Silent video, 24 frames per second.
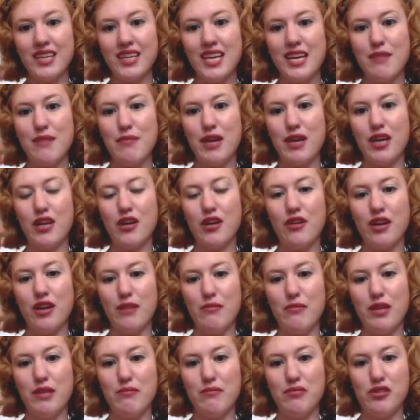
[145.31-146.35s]
make
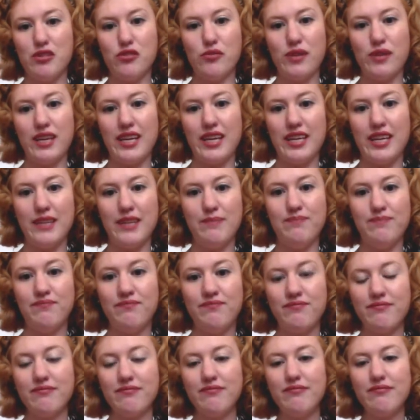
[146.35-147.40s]
agreement between
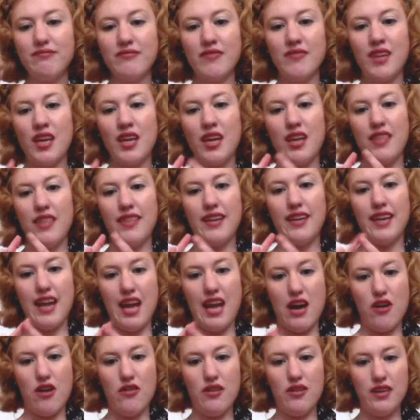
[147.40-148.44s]
the
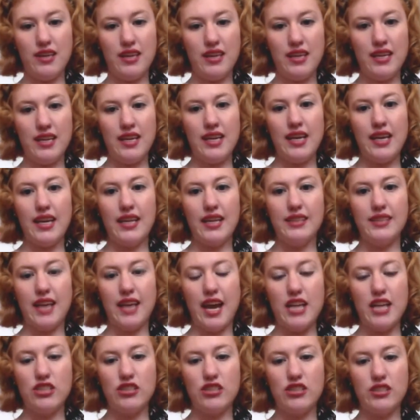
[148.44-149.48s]
noun, its
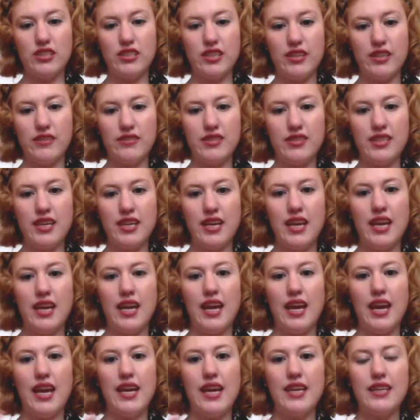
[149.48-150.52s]
adjectives,
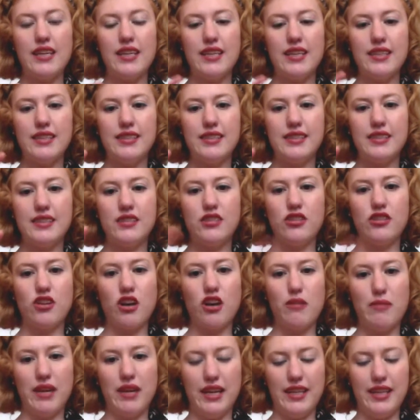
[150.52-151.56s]
and its
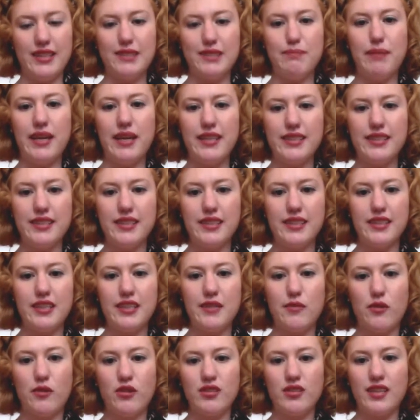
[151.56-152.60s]
determinants. Basically
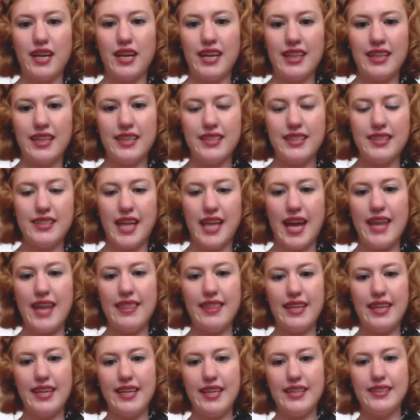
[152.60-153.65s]
words like this, that,
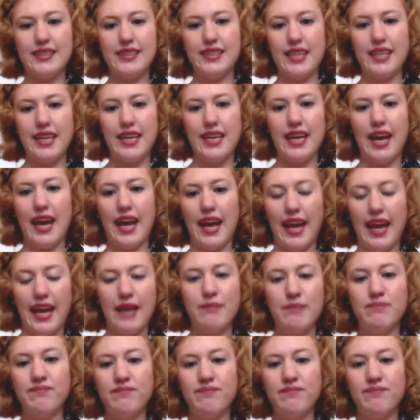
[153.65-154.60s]
these, the, a.